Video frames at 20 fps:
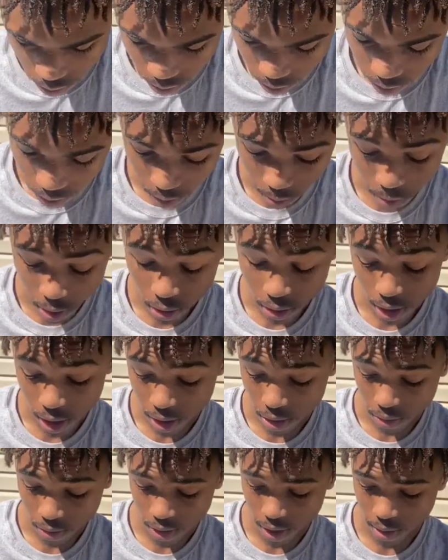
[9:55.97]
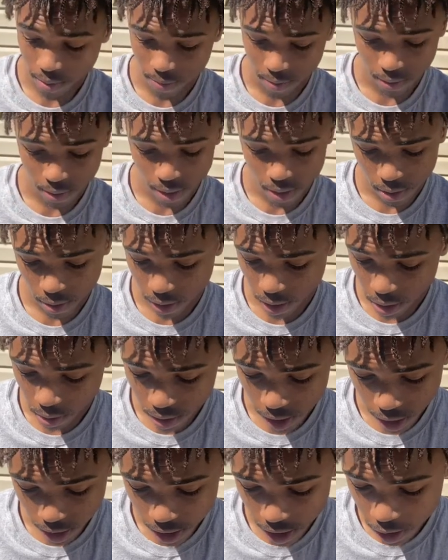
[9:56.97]
The Most High go keep, he gonna
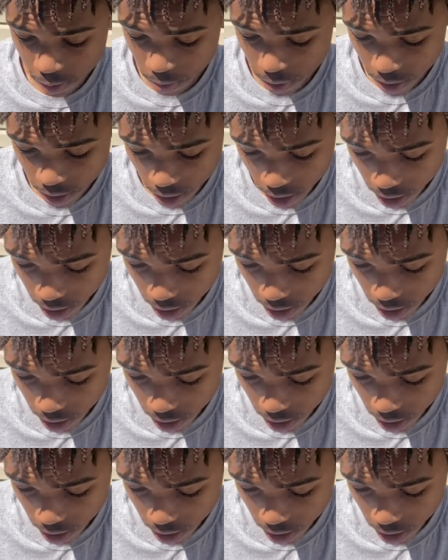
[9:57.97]
take that spirit out of